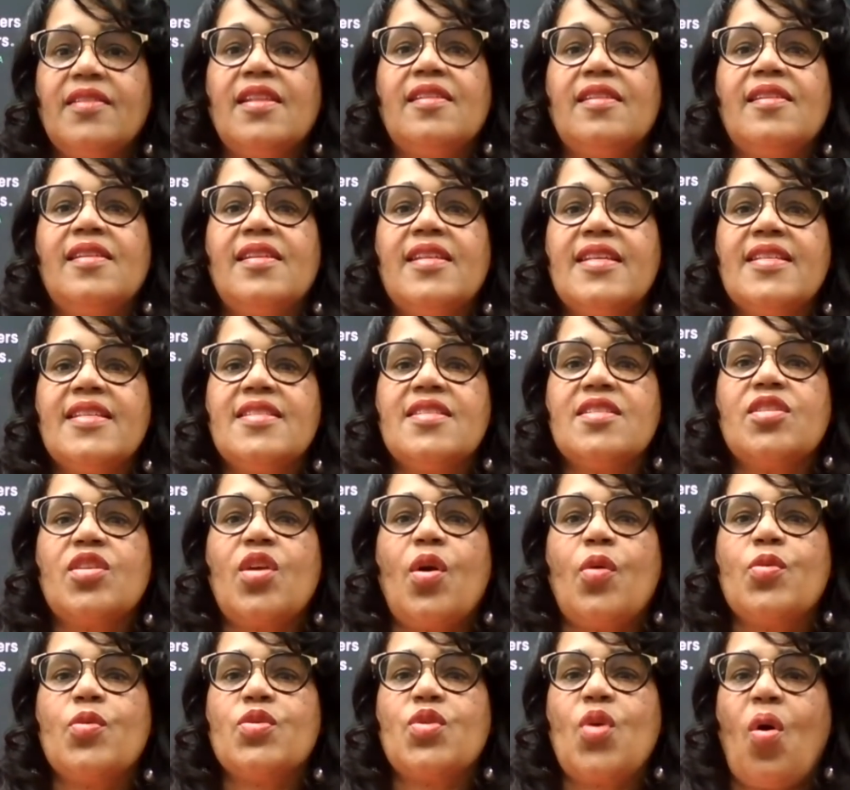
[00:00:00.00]
The list
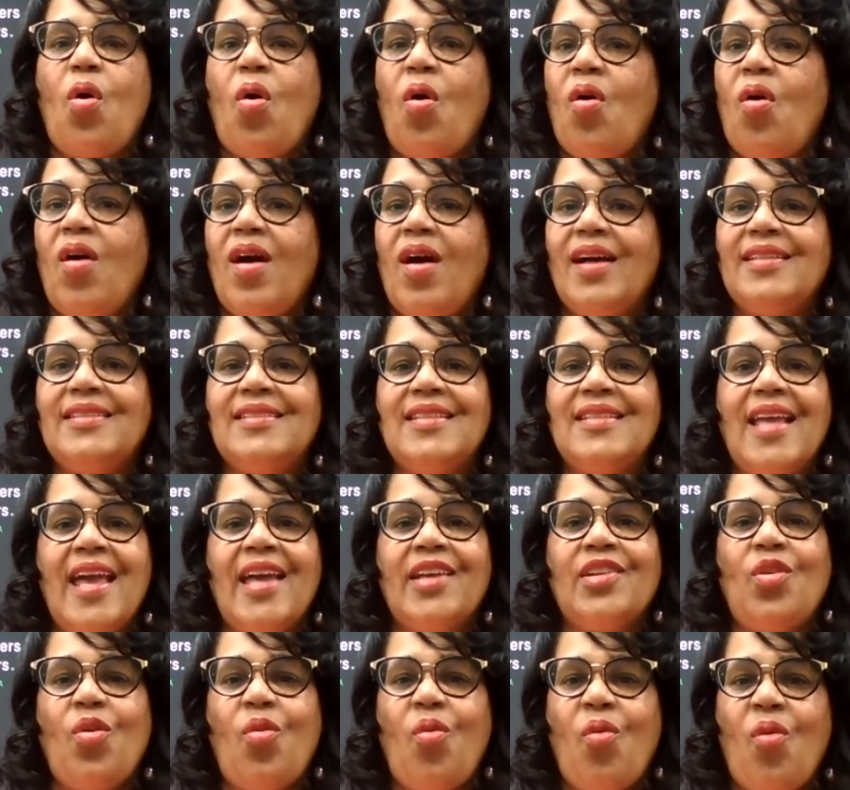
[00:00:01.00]
goes on
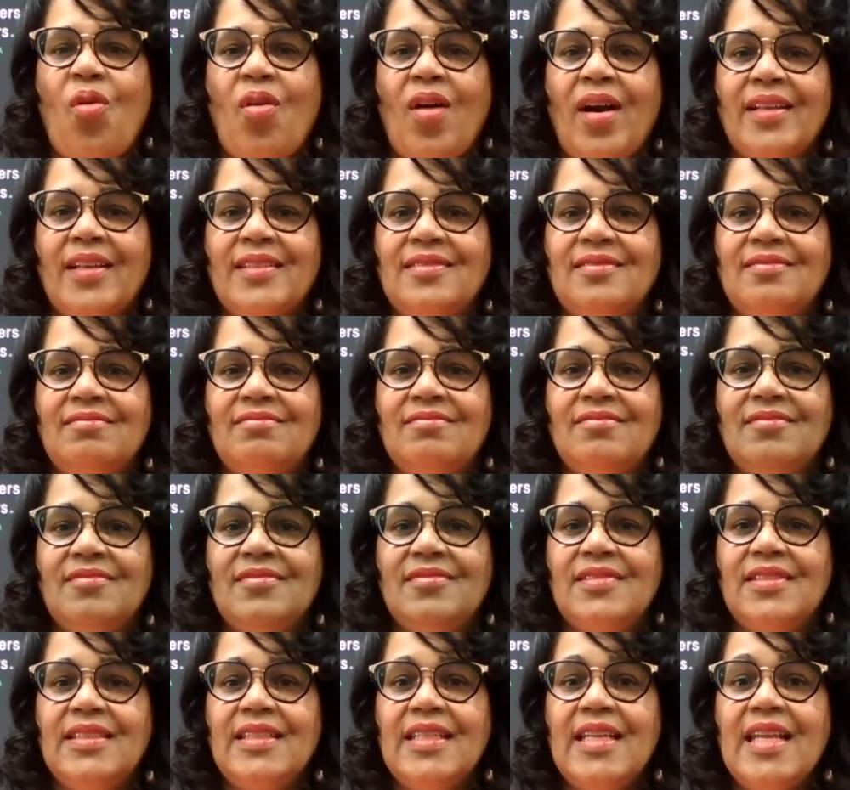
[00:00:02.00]
and on
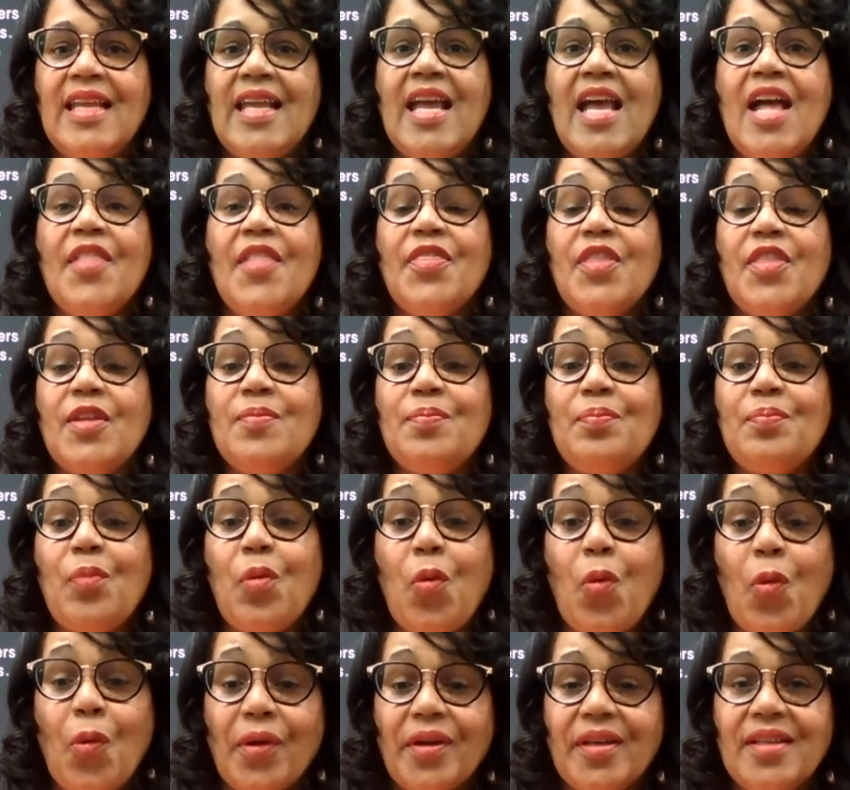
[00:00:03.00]
the
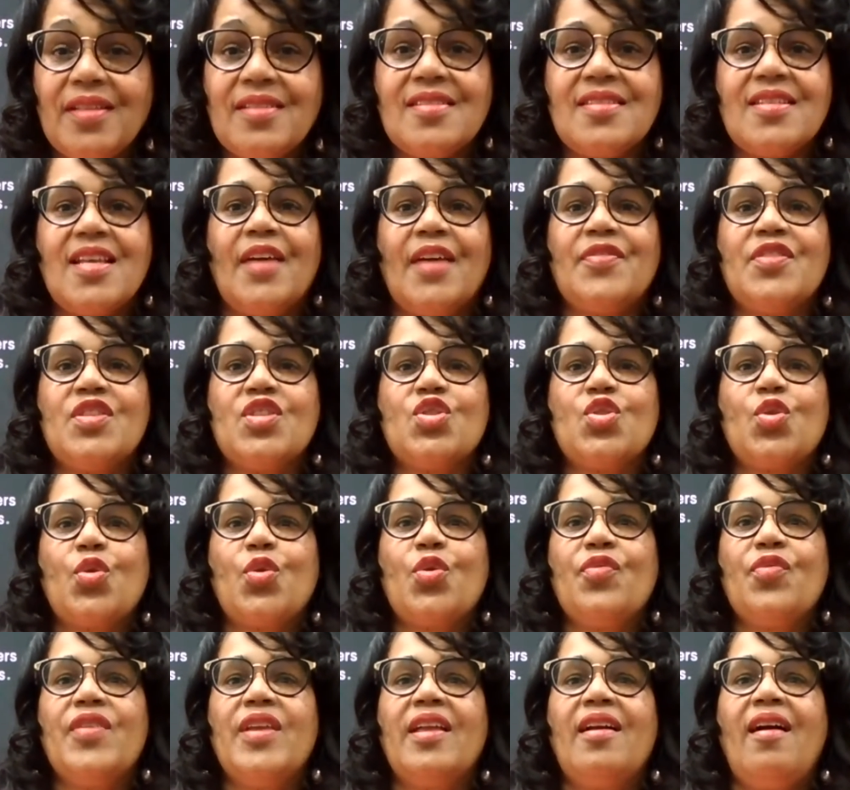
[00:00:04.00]
importance of
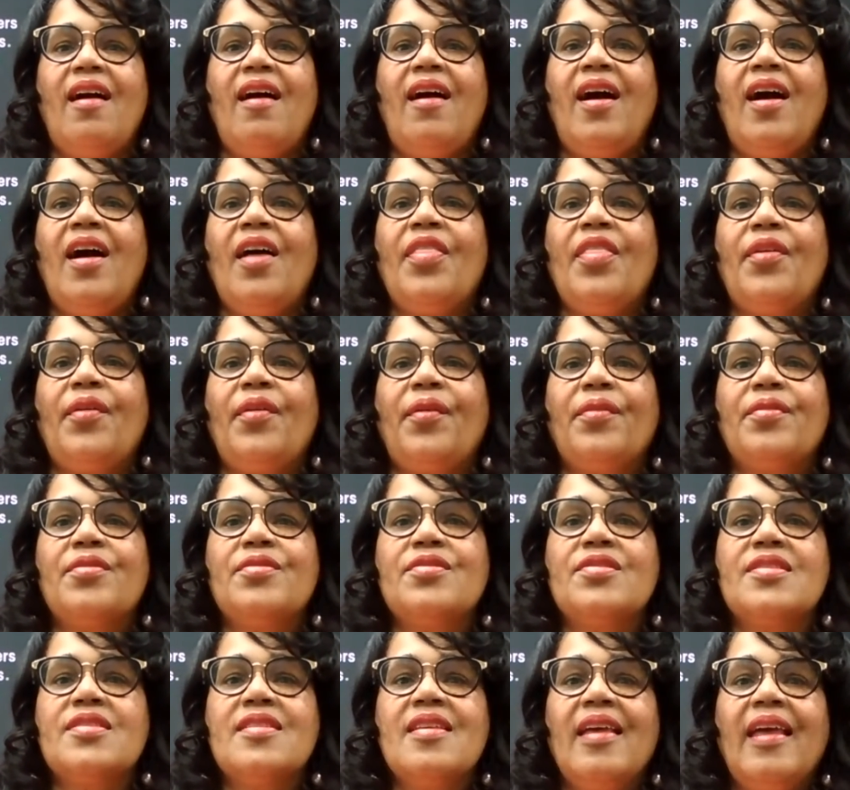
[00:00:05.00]
serving
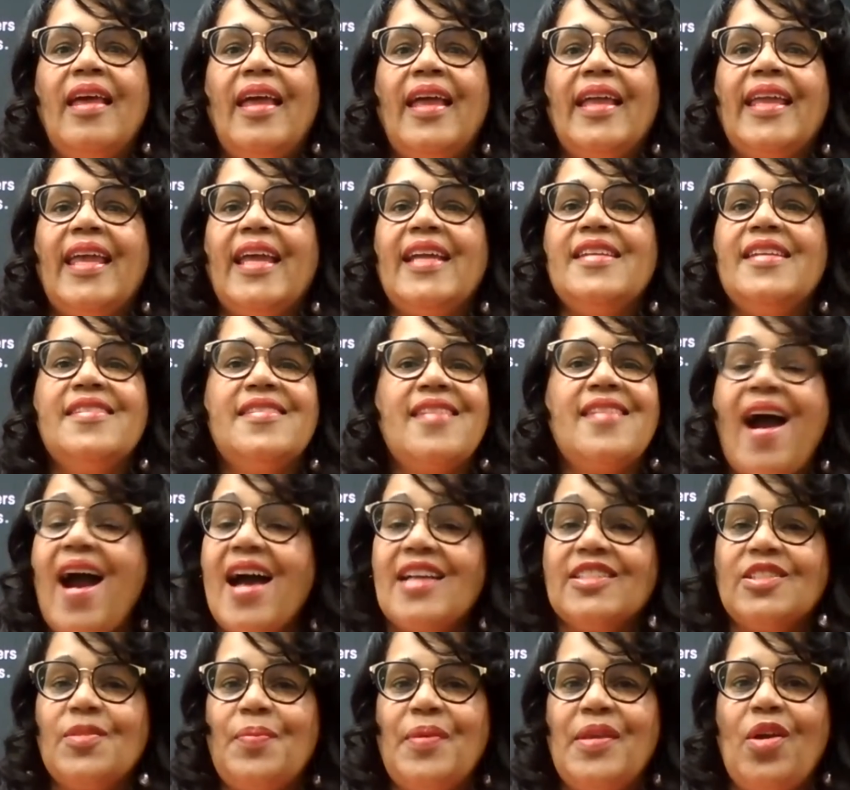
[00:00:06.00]
others
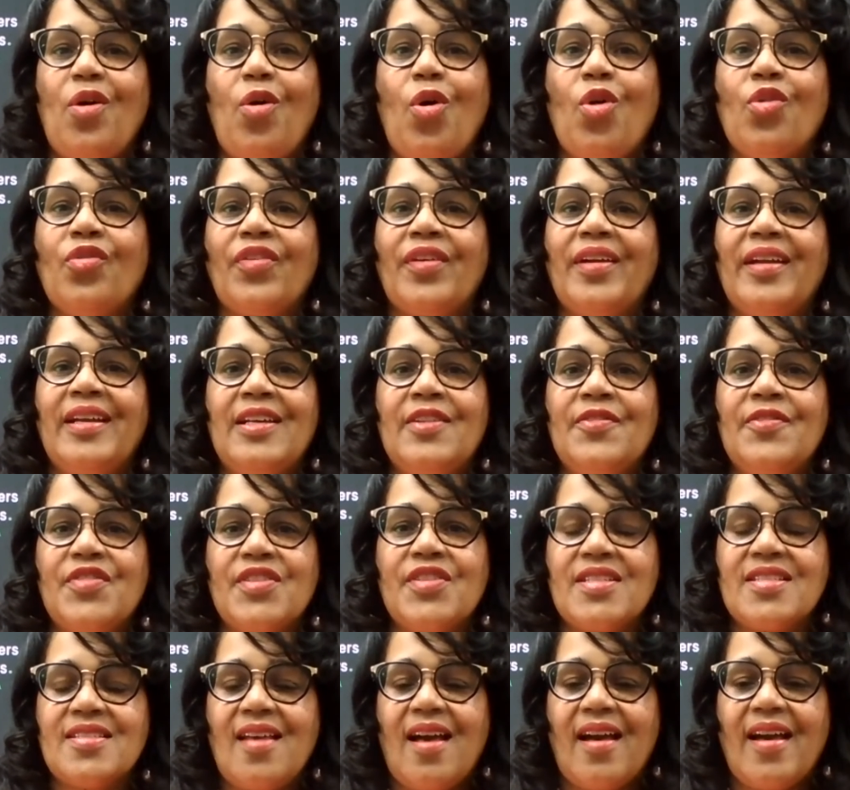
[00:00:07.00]
cannot be
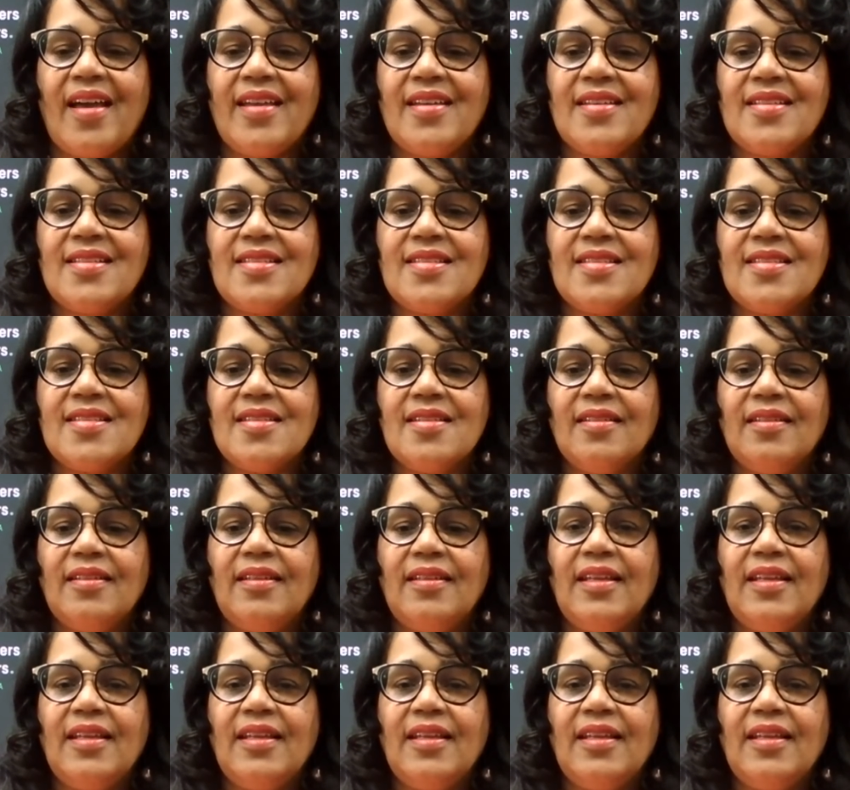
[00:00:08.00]
overemphasized.